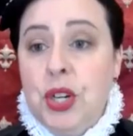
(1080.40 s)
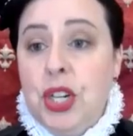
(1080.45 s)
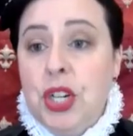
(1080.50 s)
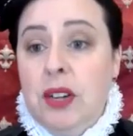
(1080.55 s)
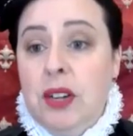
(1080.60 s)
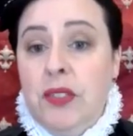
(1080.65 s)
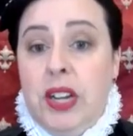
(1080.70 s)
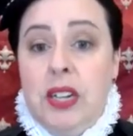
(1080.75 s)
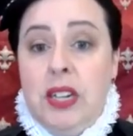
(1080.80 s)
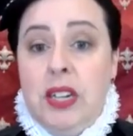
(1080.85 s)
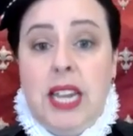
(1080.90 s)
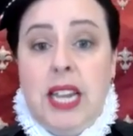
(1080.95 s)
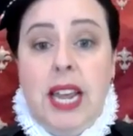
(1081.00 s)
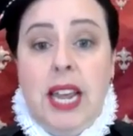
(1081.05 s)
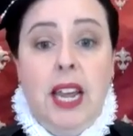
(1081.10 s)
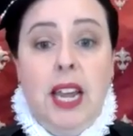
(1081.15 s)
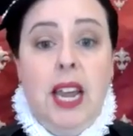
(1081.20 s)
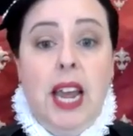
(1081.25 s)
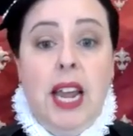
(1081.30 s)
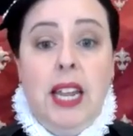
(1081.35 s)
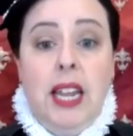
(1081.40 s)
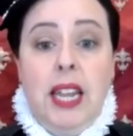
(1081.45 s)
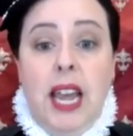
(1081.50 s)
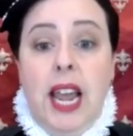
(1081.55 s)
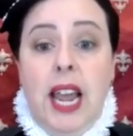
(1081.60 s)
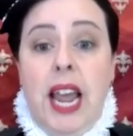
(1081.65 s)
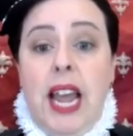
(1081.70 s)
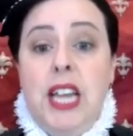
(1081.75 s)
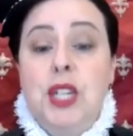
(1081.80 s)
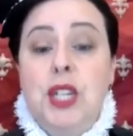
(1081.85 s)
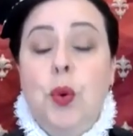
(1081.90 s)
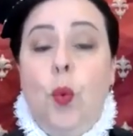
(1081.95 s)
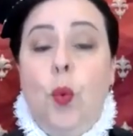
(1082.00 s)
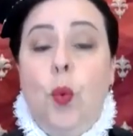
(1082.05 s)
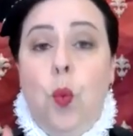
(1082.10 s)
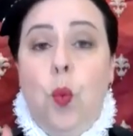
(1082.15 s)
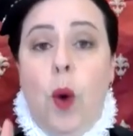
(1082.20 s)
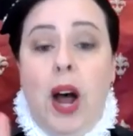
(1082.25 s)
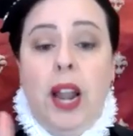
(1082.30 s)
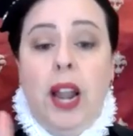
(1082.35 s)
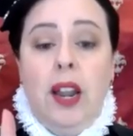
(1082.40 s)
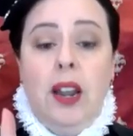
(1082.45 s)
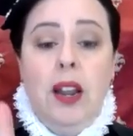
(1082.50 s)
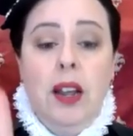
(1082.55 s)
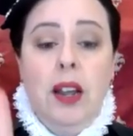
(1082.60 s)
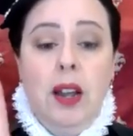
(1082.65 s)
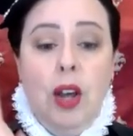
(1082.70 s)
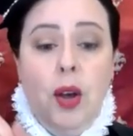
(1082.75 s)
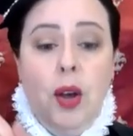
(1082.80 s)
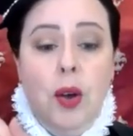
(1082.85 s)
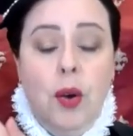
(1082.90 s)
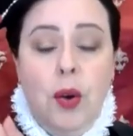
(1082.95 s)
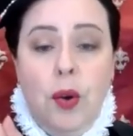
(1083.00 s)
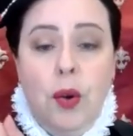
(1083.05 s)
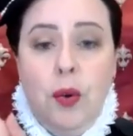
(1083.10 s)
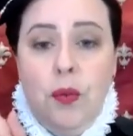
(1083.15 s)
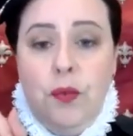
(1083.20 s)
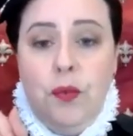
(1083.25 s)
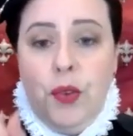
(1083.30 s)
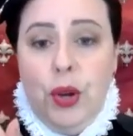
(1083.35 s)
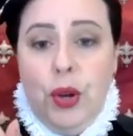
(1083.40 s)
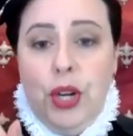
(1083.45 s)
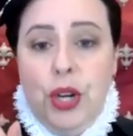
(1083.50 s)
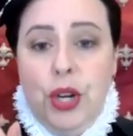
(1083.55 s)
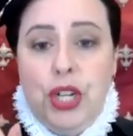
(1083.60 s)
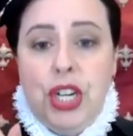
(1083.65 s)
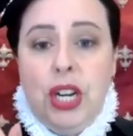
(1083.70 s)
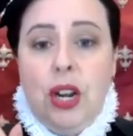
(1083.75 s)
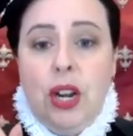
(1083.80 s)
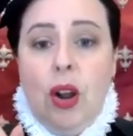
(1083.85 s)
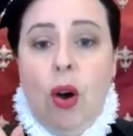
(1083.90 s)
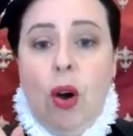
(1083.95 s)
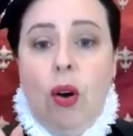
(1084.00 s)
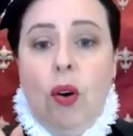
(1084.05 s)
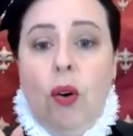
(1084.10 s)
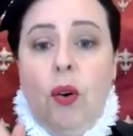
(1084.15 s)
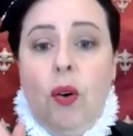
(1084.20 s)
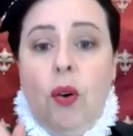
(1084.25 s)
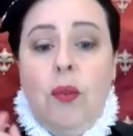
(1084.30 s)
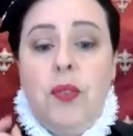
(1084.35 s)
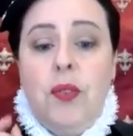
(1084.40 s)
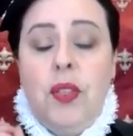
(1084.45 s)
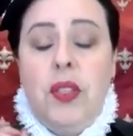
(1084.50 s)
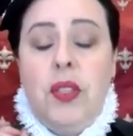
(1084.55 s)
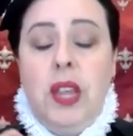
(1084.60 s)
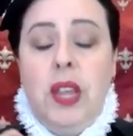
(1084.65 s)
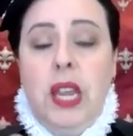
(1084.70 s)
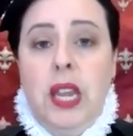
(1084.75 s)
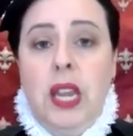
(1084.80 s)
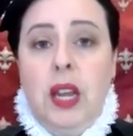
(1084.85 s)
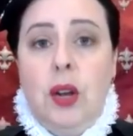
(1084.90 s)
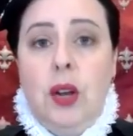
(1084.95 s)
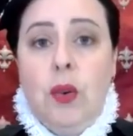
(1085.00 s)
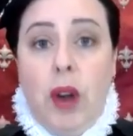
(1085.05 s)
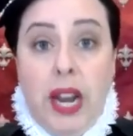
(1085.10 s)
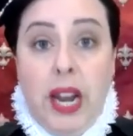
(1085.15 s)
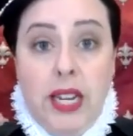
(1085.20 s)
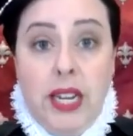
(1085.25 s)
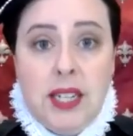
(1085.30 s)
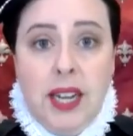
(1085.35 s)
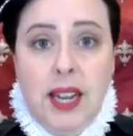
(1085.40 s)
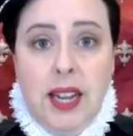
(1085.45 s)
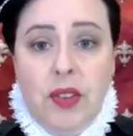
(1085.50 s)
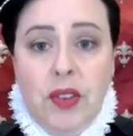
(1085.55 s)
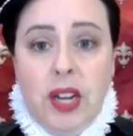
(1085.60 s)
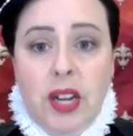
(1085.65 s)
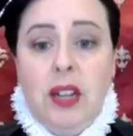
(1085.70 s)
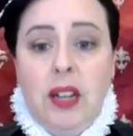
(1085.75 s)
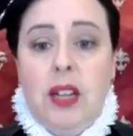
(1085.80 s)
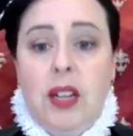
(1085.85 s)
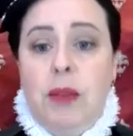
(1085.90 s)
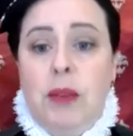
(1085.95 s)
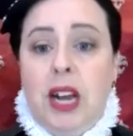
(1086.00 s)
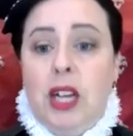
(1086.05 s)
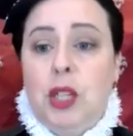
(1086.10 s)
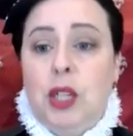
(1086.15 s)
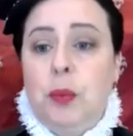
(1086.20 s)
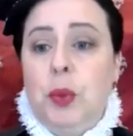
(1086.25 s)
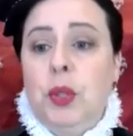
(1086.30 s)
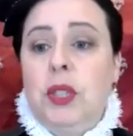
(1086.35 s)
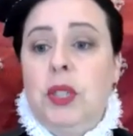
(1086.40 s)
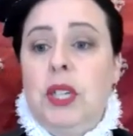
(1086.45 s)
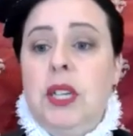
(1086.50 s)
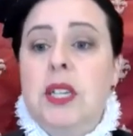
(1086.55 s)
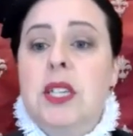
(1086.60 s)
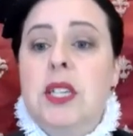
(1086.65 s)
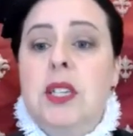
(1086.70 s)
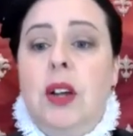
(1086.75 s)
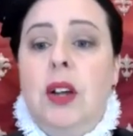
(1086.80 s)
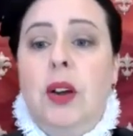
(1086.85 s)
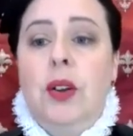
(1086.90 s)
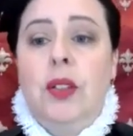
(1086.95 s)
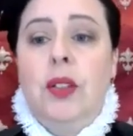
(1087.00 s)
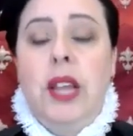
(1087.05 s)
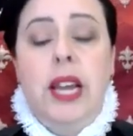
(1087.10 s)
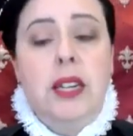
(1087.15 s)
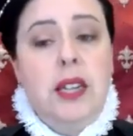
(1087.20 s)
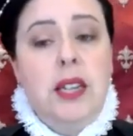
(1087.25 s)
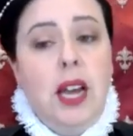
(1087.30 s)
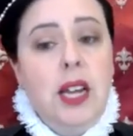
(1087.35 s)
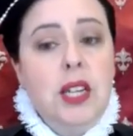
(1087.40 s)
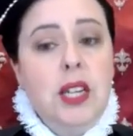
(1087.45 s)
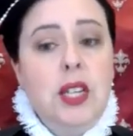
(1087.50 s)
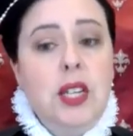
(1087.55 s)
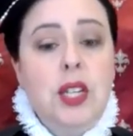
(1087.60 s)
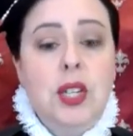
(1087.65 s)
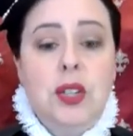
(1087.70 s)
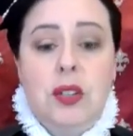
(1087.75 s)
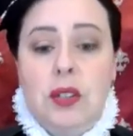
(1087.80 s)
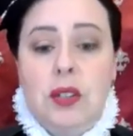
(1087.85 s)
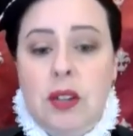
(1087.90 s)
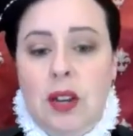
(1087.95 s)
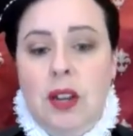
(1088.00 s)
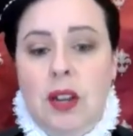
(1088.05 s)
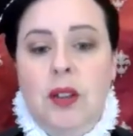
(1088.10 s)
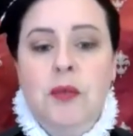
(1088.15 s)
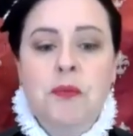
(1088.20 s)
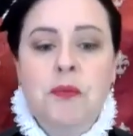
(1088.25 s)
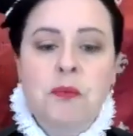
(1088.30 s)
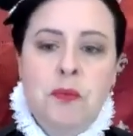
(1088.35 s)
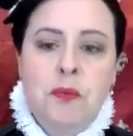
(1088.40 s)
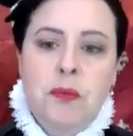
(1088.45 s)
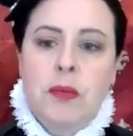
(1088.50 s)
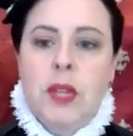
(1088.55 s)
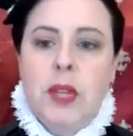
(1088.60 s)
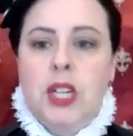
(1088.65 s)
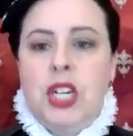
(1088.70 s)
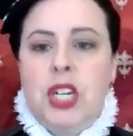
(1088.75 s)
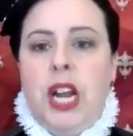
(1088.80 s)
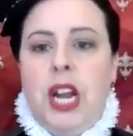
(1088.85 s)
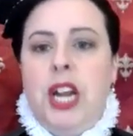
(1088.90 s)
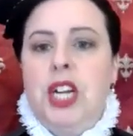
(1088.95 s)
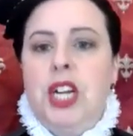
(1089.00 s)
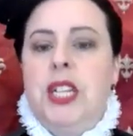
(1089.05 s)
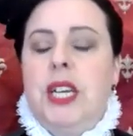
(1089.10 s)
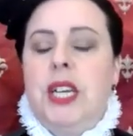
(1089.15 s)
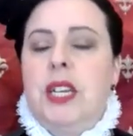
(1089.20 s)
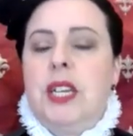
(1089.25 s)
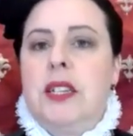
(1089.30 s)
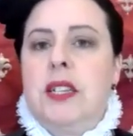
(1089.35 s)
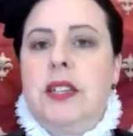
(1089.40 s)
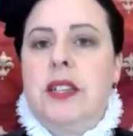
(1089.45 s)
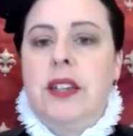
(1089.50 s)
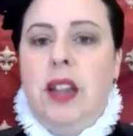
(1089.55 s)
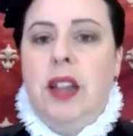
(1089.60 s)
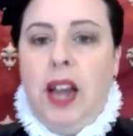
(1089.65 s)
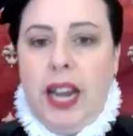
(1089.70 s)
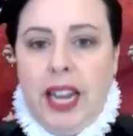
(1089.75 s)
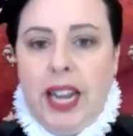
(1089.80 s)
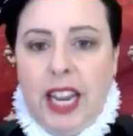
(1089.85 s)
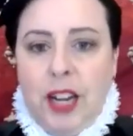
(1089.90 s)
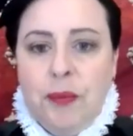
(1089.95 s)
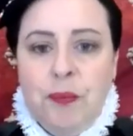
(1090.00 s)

of Alsager, and that has one version of the great sleeve in it, the manga de punta. So that does change things slightly.